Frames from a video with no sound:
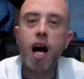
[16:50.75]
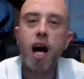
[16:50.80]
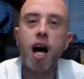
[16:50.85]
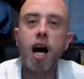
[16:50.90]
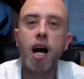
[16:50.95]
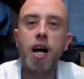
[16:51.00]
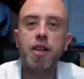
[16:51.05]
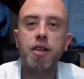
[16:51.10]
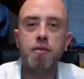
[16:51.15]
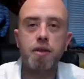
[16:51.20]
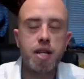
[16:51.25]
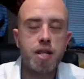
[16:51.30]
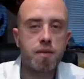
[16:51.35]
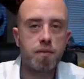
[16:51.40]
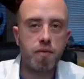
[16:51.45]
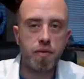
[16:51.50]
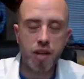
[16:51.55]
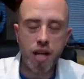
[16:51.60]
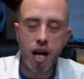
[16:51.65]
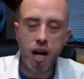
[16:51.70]
and the
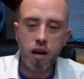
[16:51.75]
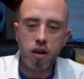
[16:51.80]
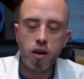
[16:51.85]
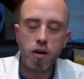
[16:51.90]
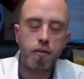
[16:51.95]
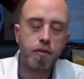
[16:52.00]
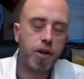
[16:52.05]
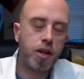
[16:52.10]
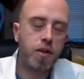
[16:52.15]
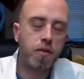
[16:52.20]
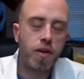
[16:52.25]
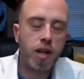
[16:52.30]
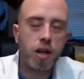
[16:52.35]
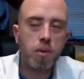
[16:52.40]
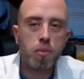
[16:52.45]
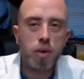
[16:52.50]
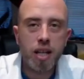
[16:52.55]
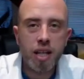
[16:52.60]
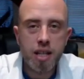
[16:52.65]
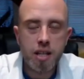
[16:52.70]
reason for that, I've got a funny
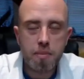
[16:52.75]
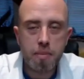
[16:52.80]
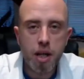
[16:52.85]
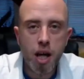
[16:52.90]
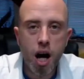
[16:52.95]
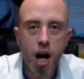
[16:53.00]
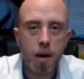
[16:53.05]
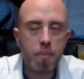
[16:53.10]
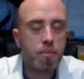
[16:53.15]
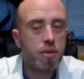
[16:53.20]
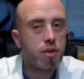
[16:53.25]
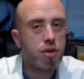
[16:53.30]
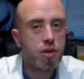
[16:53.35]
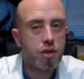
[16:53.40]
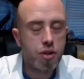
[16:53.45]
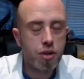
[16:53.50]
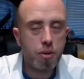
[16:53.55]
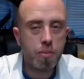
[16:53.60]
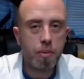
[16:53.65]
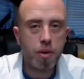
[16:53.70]
feeling we need to be up
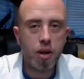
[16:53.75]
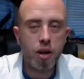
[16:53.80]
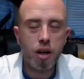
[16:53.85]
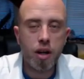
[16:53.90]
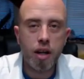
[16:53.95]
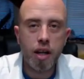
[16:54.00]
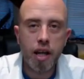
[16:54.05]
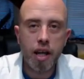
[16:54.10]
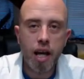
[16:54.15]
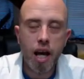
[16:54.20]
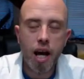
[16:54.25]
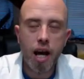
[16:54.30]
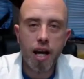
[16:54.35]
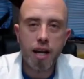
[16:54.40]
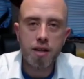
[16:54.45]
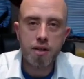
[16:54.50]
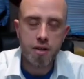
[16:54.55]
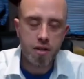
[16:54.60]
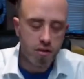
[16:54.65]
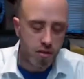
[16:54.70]
super early
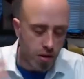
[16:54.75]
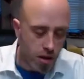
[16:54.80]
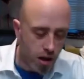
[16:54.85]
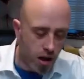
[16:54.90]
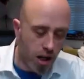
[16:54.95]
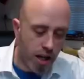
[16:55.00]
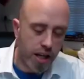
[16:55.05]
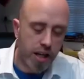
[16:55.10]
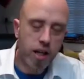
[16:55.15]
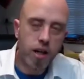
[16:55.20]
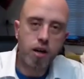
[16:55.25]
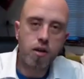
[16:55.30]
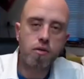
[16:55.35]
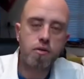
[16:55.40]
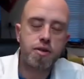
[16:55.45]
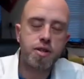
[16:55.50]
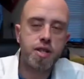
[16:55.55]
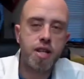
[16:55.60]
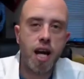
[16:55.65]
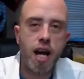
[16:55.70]
and leg it
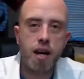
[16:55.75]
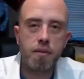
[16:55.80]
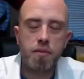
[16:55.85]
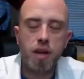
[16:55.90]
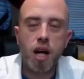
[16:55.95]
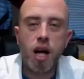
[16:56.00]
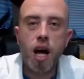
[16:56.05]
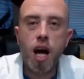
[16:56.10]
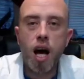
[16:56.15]
across town